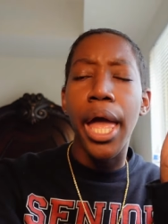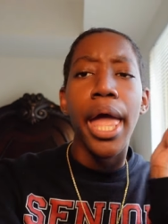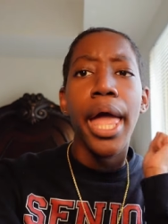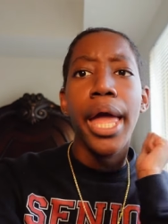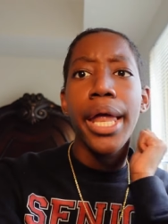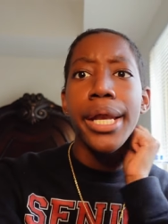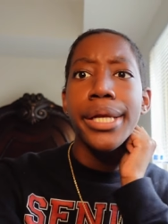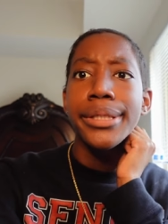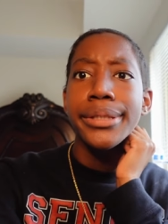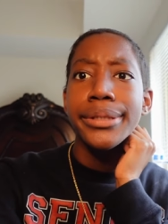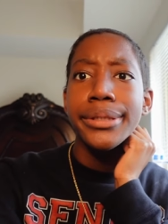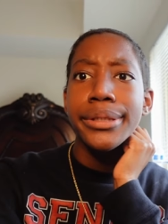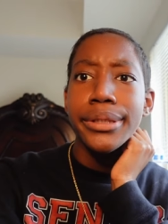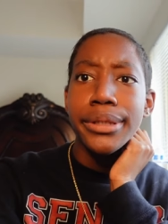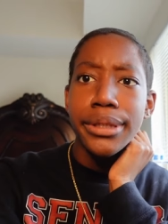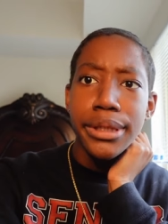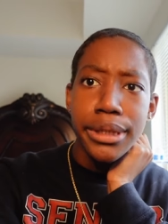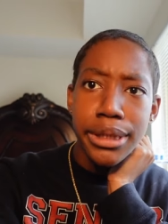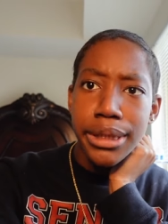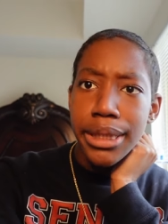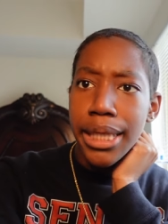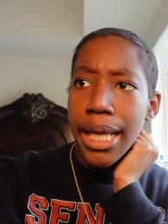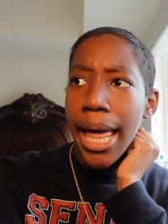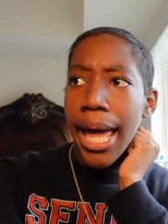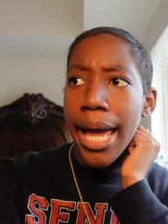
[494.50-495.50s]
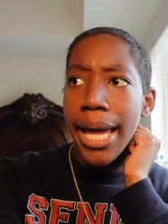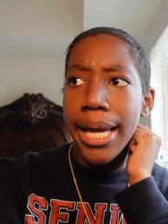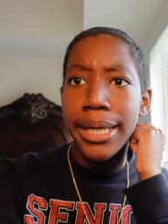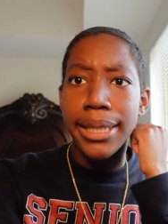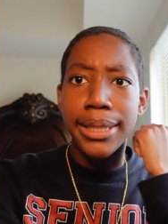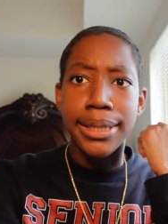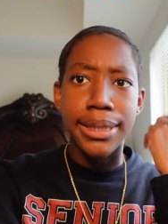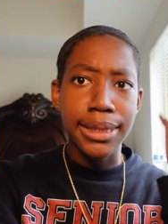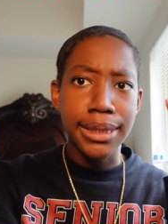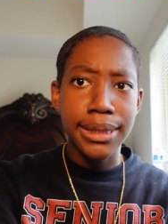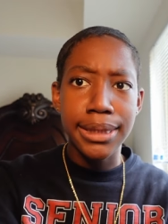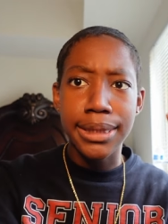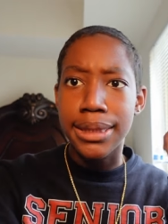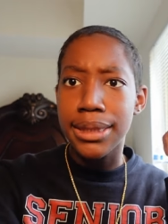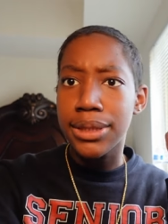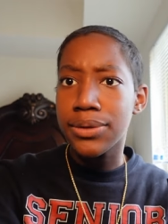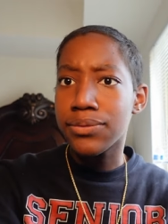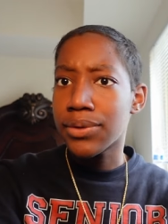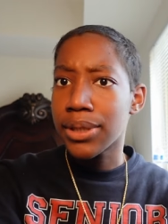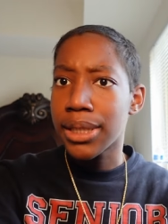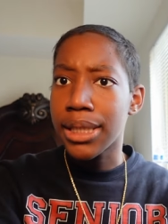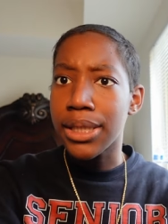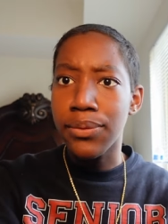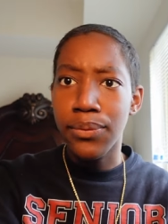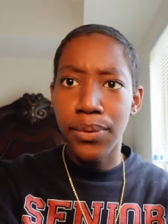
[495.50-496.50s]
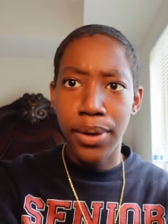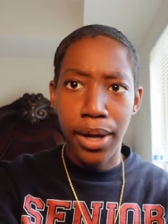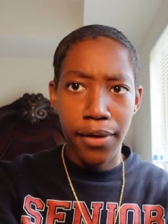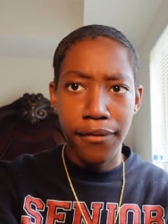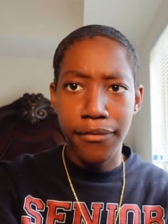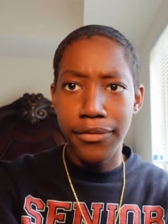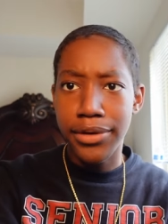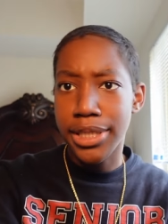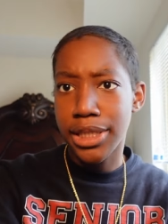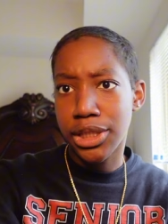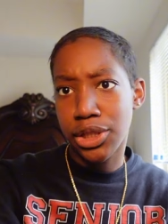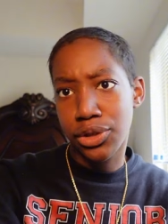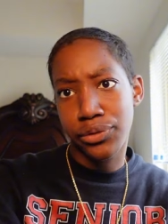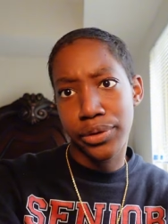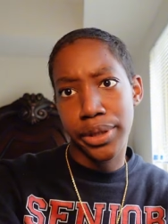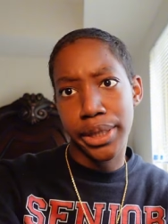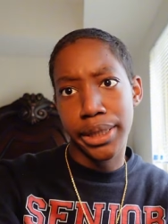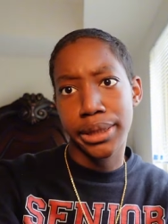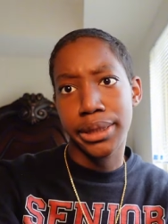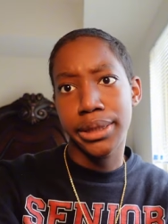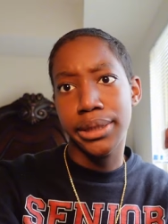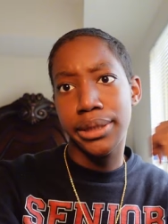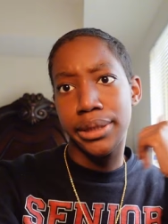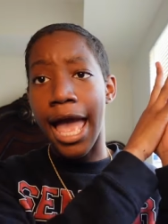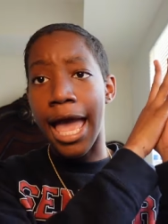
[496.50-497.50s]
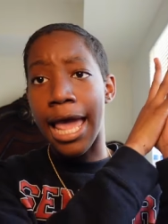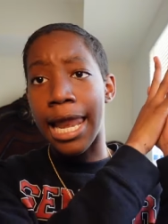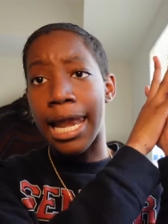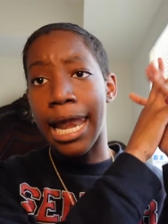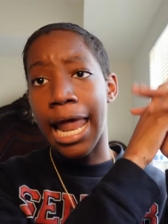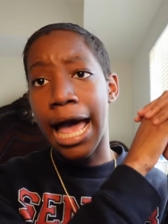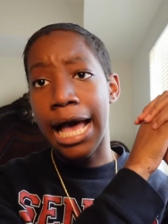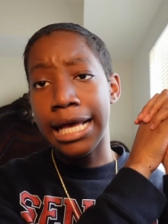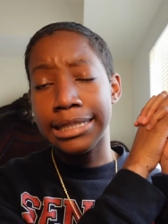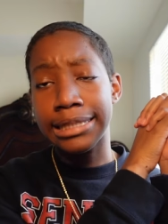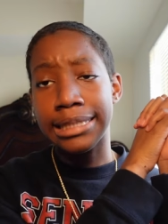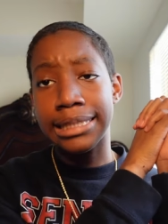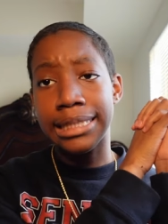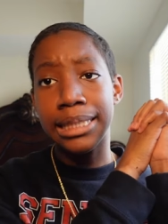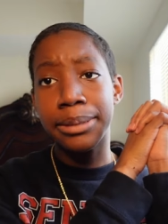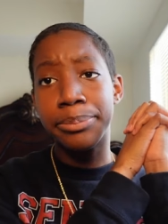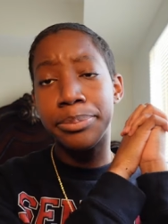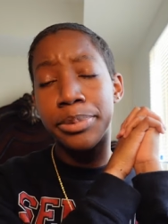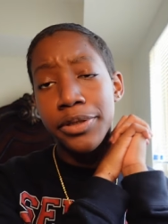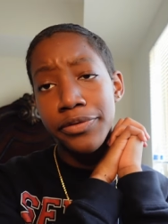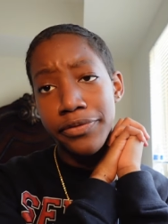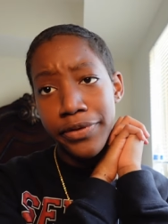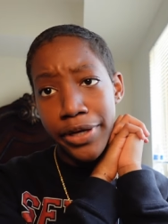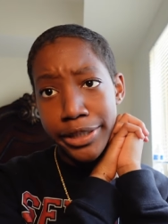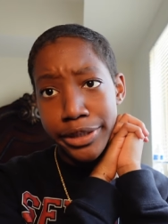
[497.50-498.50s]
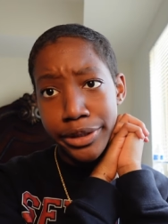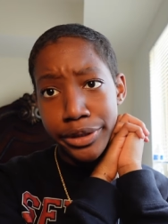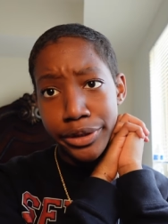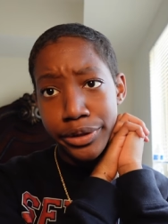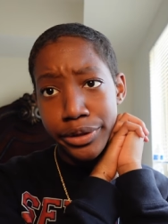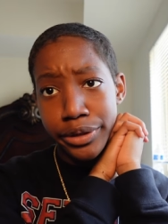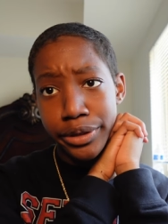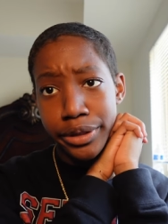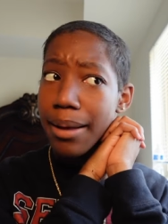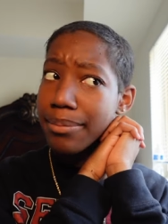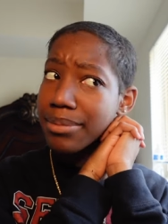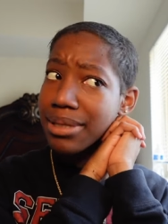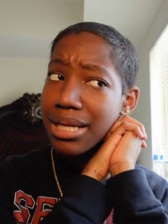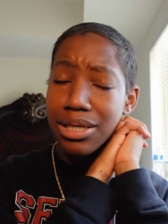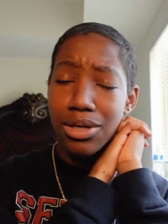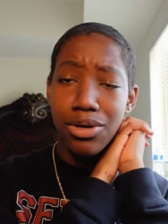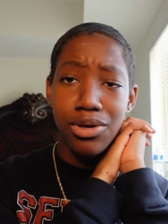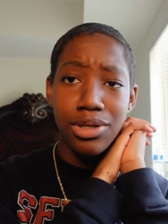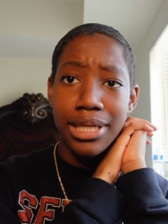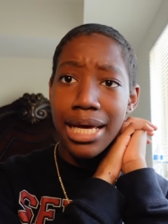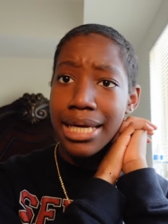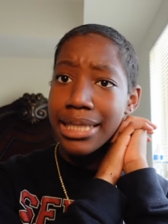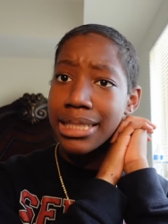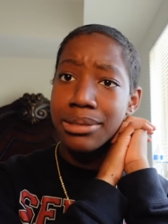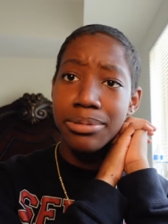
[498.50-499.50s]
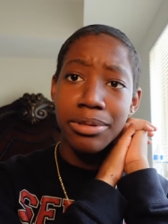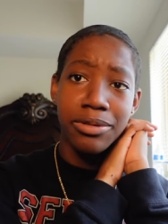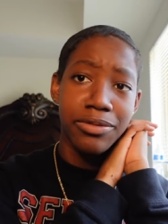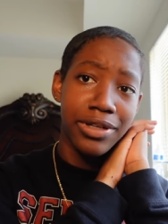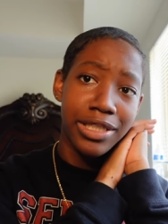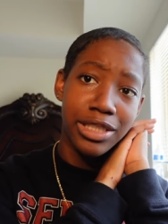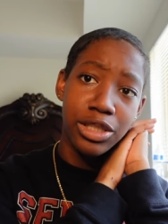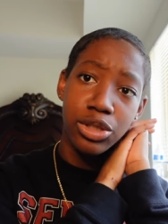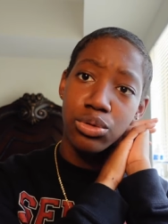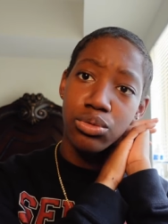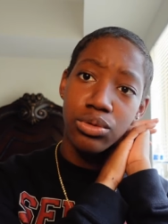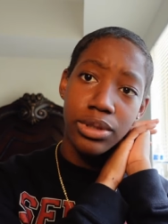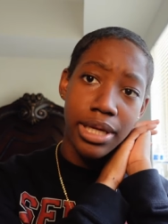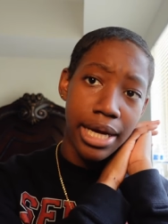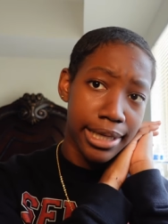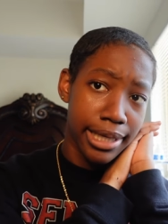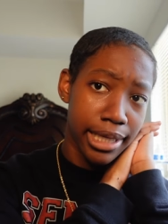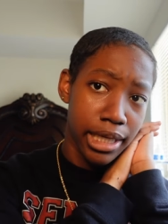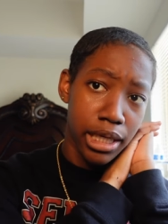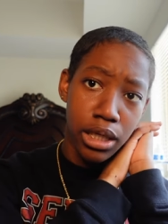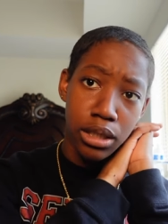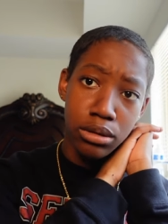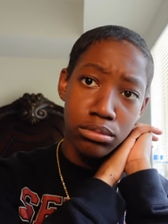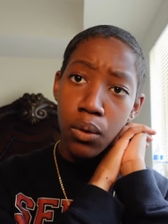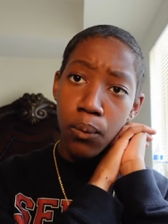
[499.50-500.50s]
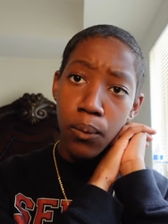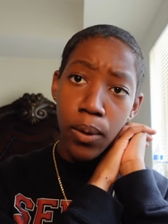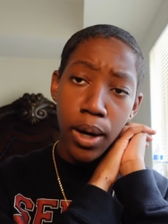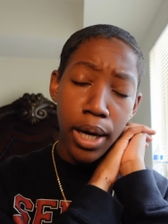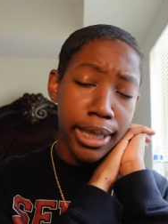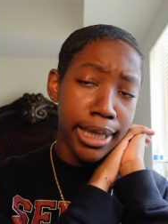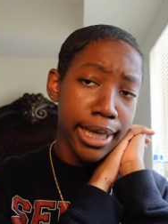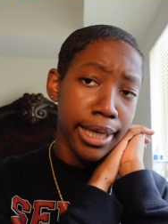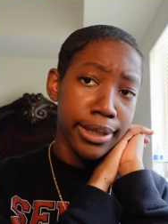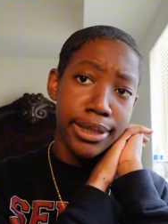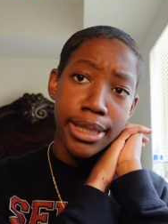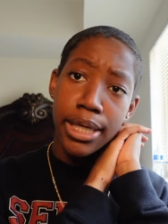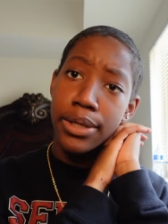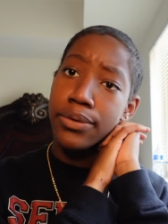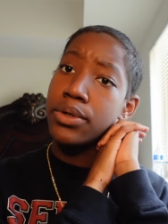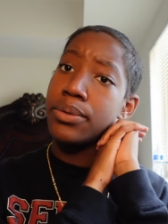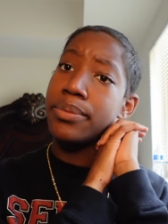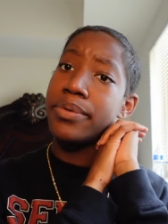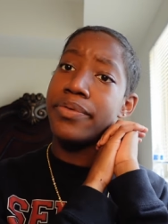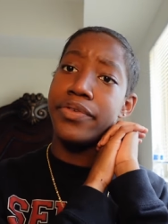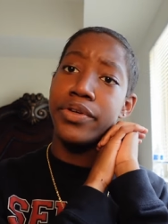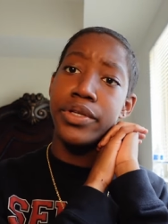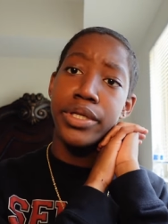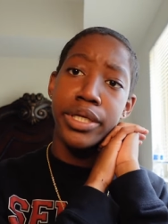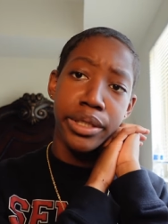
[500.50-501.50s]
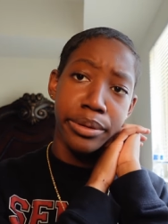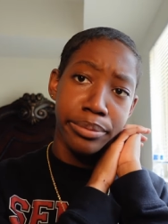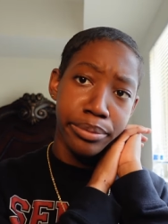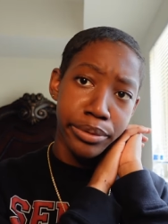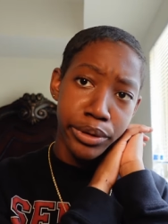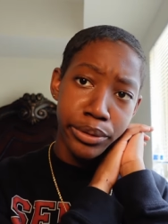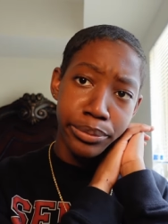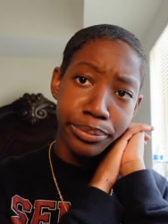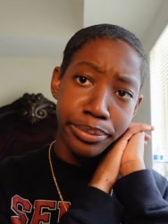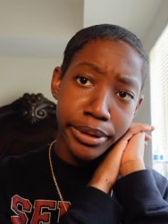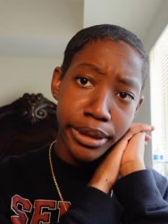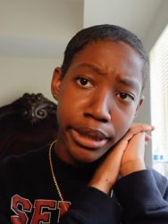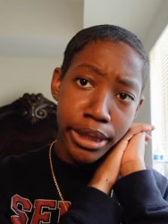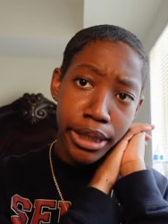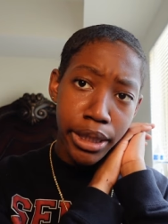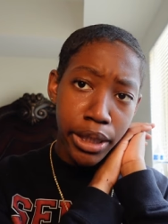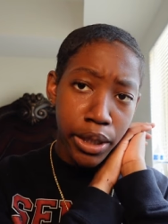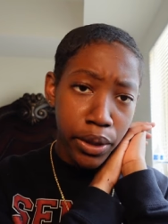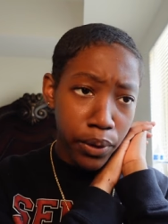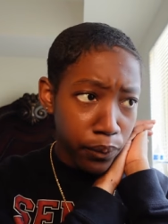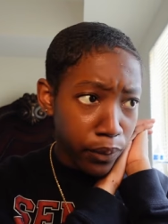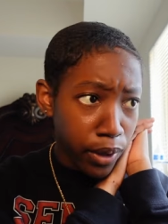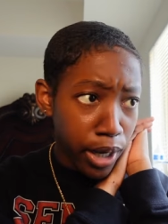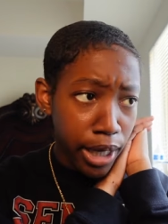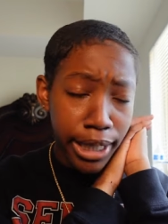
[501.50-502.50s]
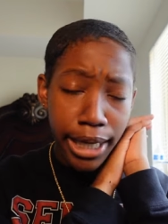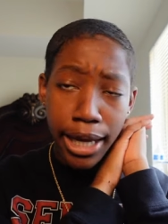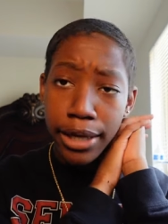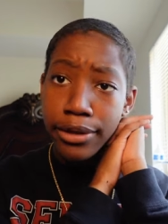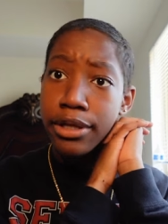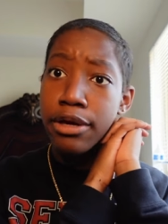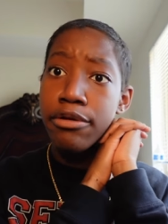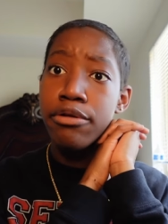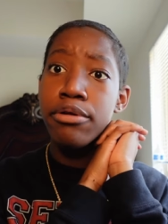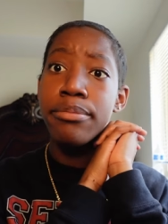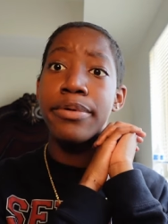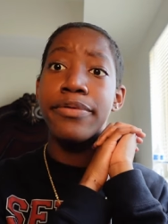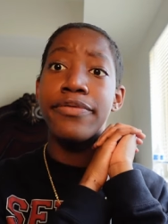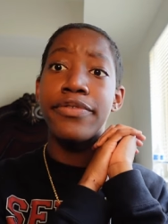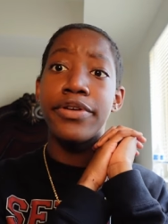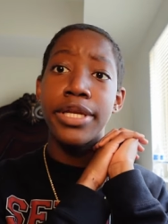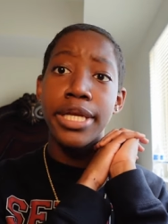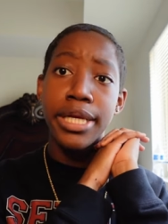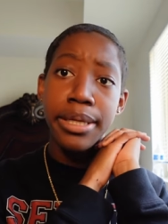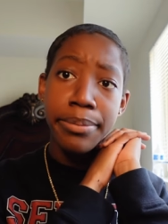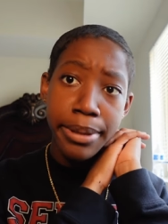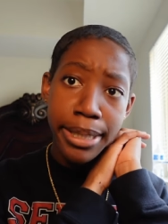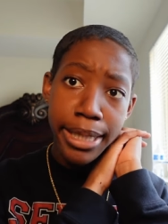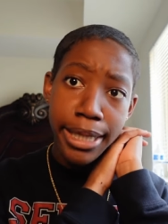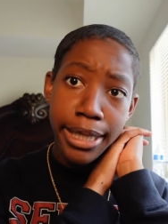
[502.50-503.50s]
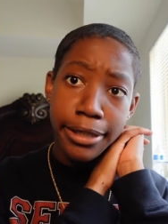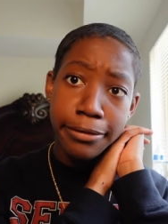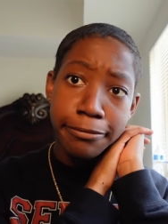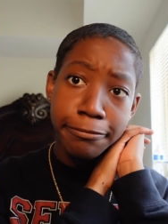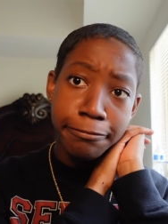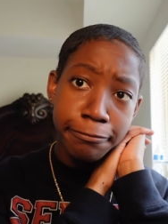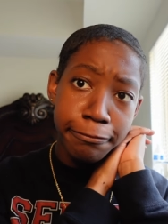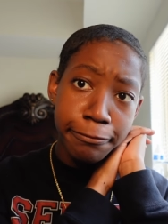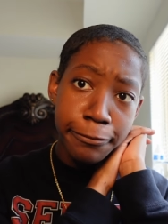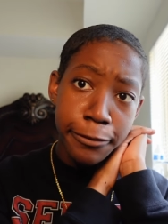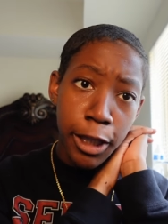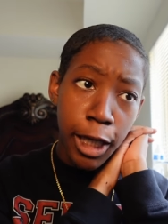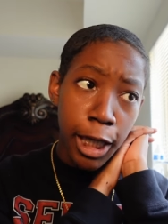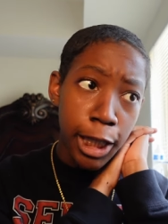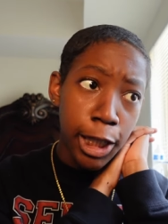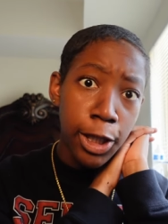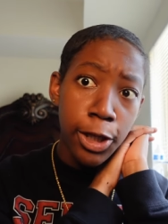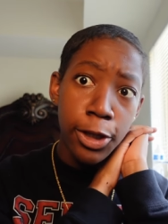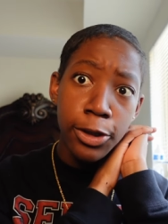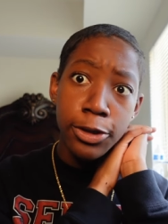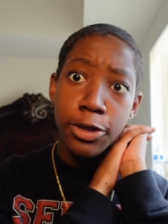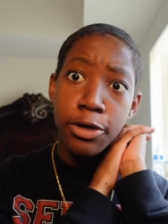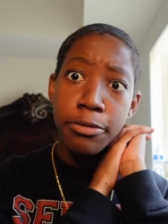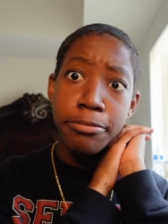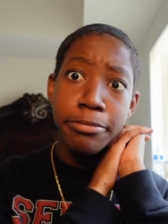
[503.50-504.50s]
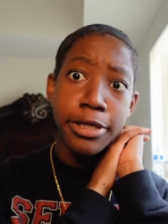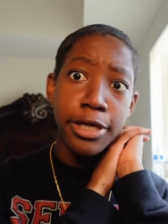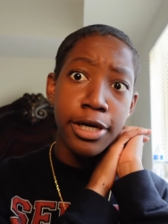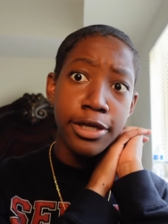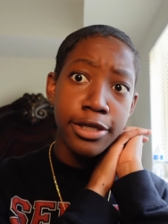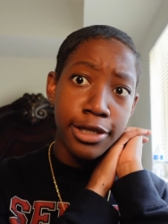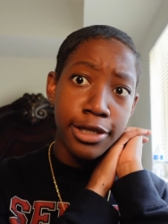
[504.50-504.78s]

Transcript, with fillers: and it's like, is it really worth the stress? And lastly, professors. I'm not gonna lie, these professors do not care. Walk out that room if you need a poop. Walk out the room if you need to pee. Hello, don't pee on